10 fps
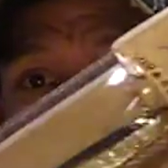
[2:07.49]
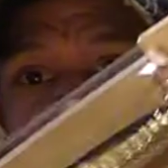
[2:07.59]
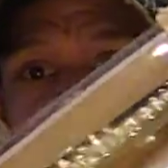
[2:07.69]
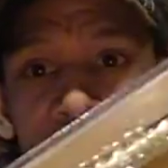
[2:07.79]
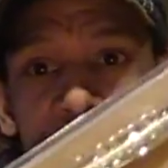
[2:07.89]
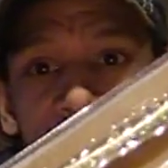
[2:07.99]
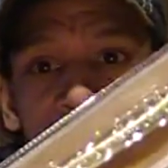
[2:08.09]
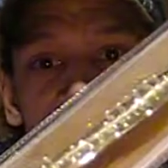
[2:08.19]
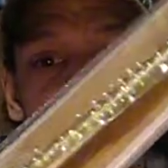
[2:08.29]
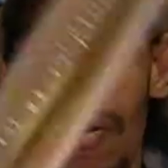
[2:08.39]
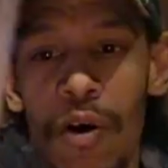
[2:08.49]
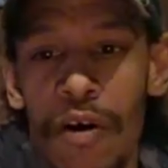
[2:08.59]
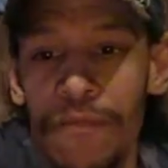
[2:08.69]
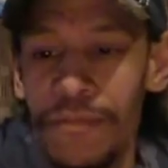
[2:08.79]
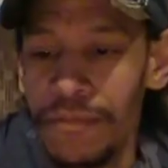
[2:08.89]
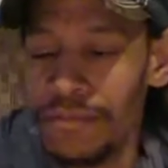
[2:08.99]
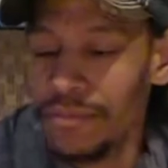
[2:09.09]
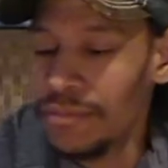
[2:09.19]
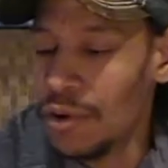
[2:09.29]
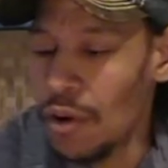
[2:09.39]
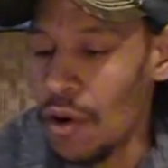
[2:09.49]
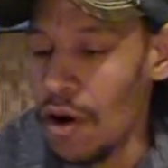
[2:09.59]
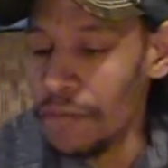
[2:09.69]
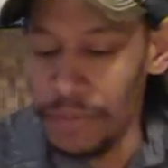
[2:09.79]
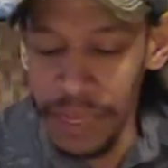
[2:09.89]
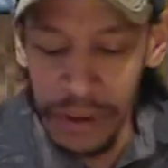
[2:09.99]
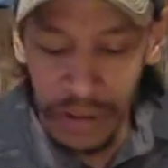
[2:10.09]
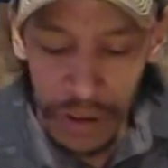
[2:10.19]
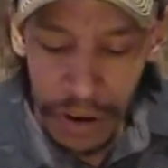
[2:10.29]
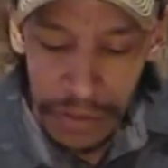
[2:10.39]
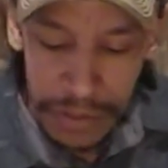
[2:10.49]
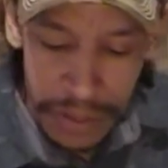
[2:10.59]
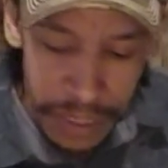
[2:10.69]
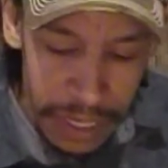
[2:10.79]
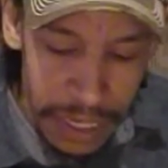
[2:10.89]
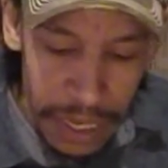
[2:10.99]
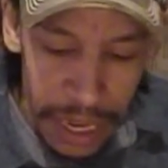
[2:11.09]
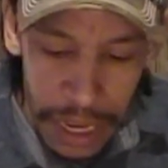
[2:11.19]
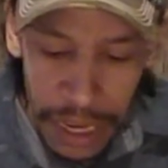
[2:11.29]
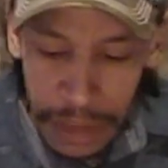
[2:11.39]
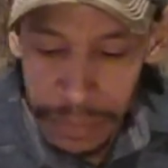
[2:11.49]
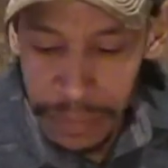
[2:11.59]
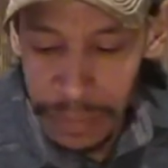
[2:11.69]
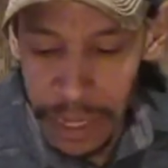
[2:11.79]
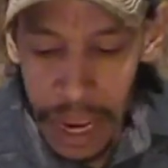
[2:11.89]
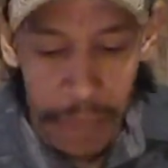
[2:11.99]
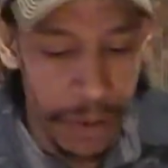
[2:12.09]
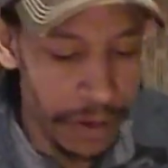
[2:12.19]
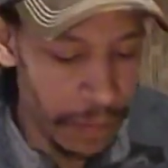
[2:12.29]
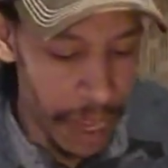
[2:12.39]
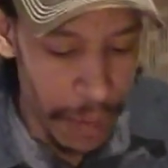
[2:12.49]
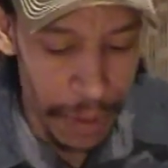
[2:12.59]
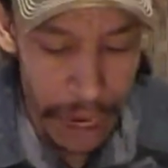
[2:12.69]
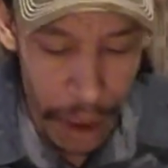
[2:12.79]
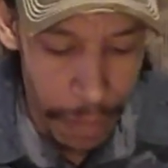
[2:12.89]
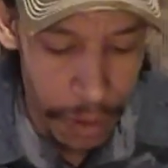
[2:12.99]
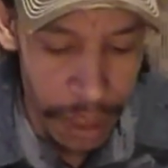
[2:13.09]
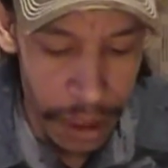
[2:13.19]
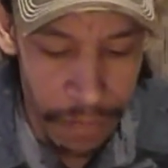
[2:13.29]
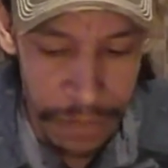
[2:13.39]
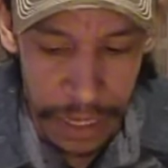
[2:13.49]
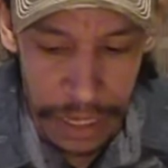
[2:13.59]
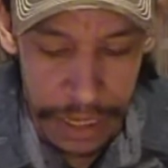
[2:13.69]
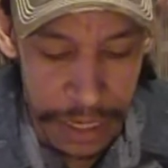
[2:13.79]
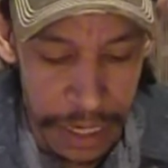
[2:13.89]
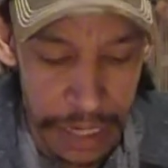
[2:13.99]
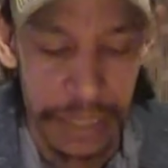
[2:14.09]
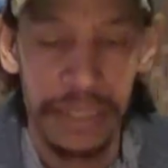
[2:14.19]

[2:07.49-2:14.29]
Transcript: something off off the beaten trail. Um, I picked me up a couple of these uh,